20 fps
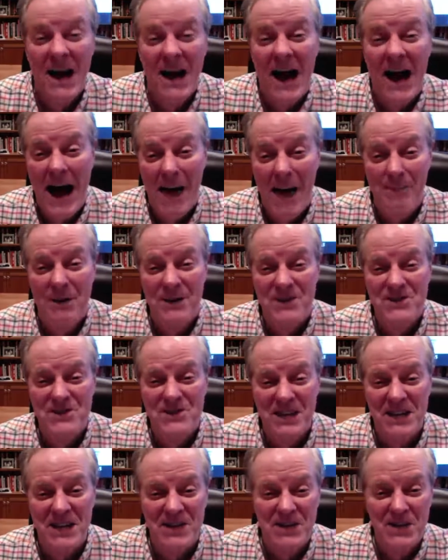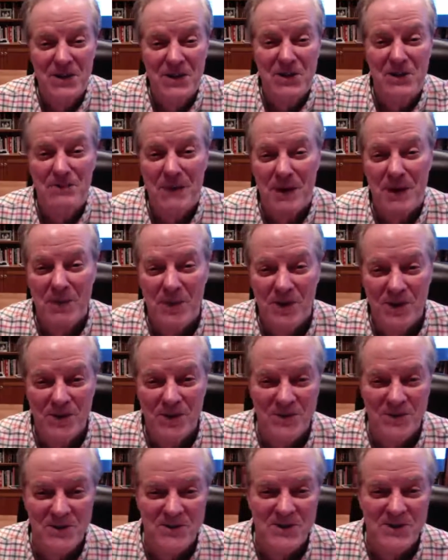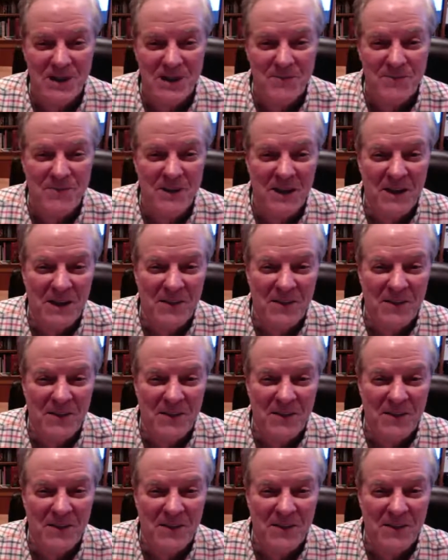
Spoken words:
I'm going to see it. You may want to do the same thing.